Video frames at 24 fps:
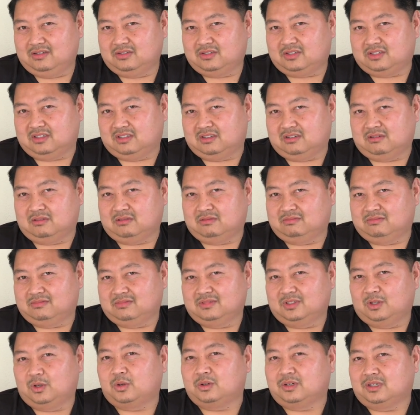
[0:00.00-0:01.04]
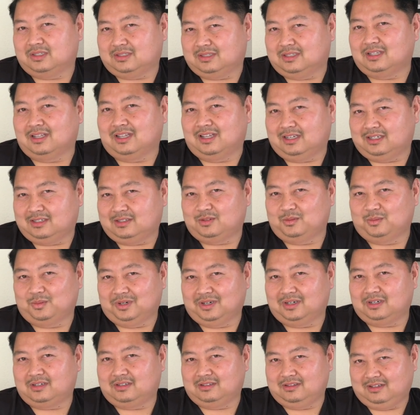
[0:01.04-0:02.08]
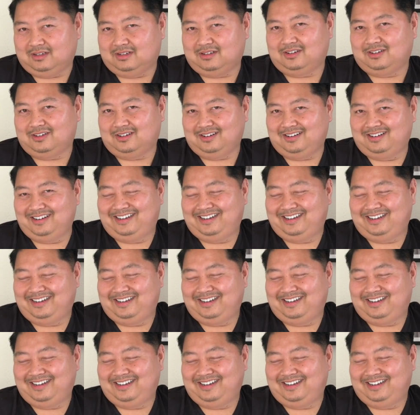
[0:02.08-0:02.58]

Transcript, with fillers: so who doesn't like to work longer?